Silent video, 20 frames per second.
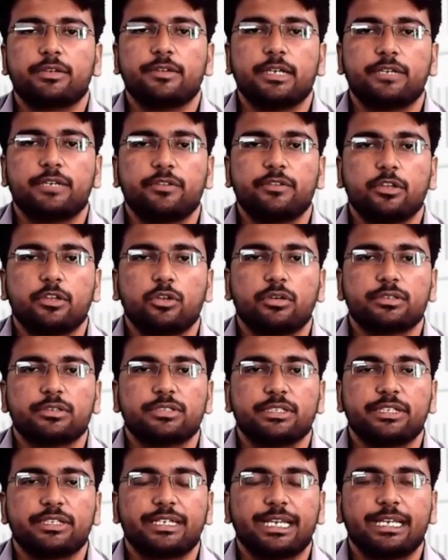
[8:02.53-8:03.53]
It will not
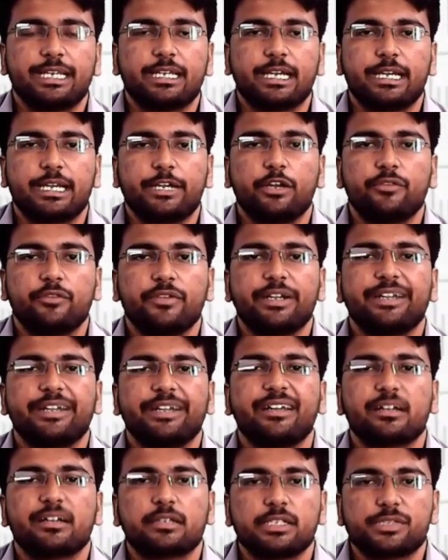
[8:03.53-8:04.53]
generate any kind of
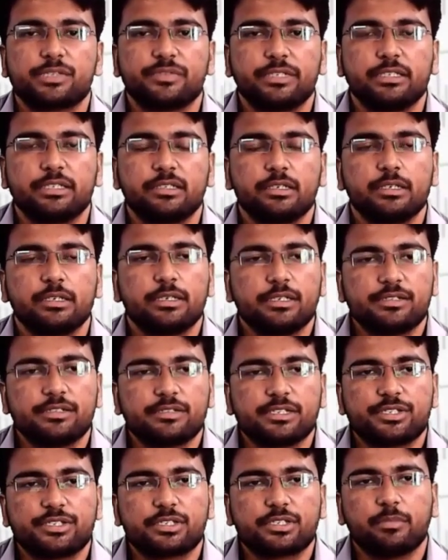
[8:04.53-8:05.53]
inductance within the
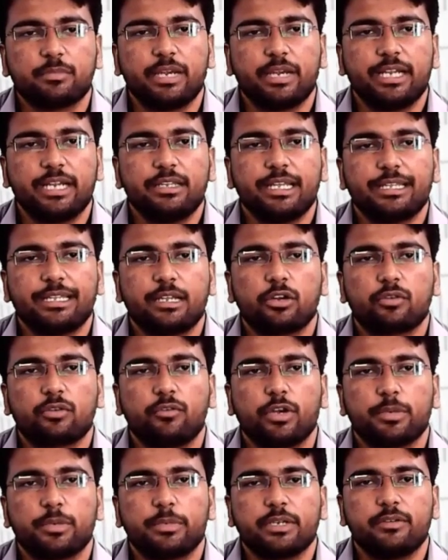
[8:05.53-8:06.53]
system, and the analog
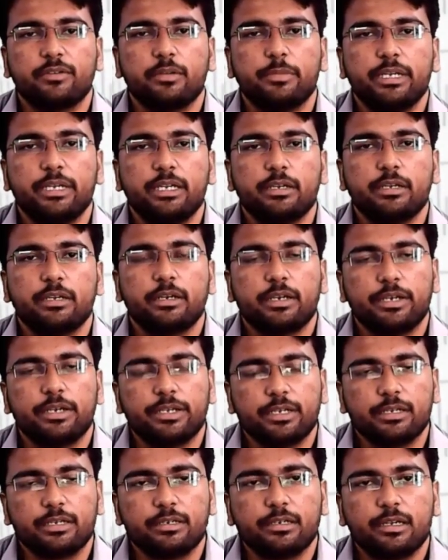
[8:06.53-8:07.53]
voltmeter will be
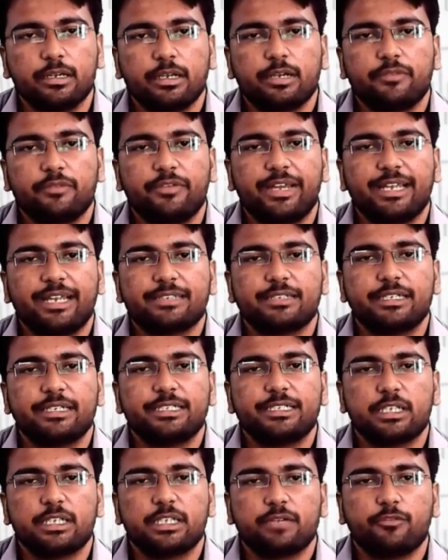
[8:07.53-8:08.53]
run. Whereas the
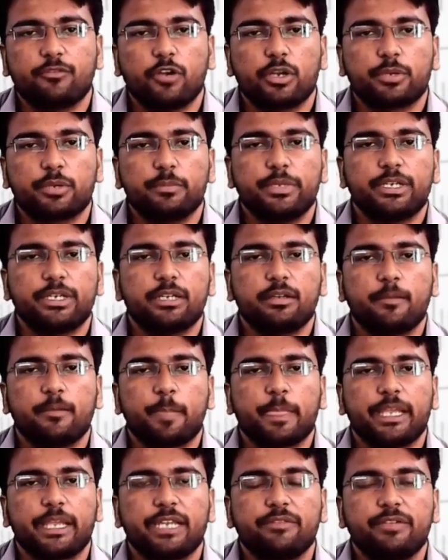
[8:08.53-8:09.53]
digital voltmeter,
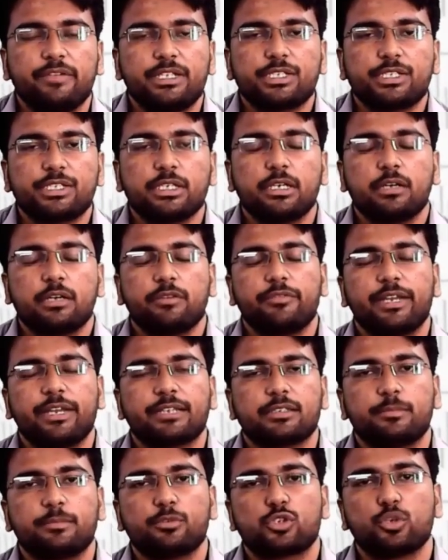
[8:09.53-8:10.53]
in which we are
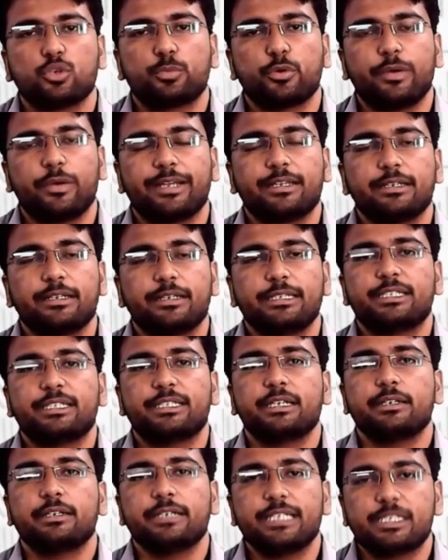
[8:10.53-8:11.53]
supposed to provide the
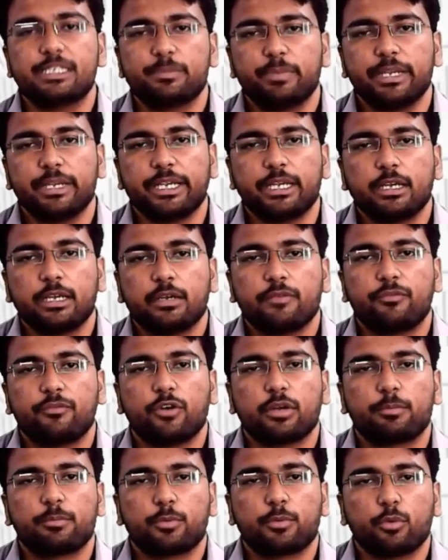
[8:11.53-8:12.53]
digital display
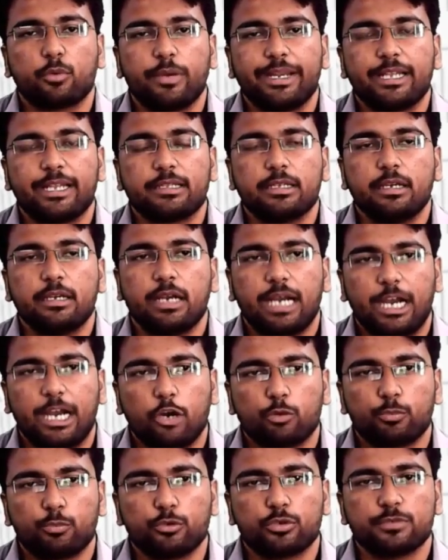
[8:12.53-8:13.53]
for providing the
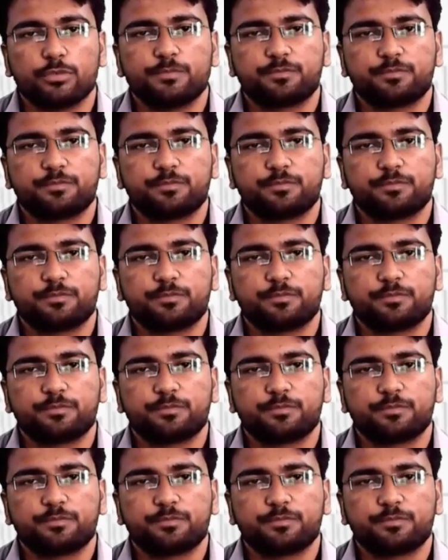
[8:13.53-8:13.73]
output.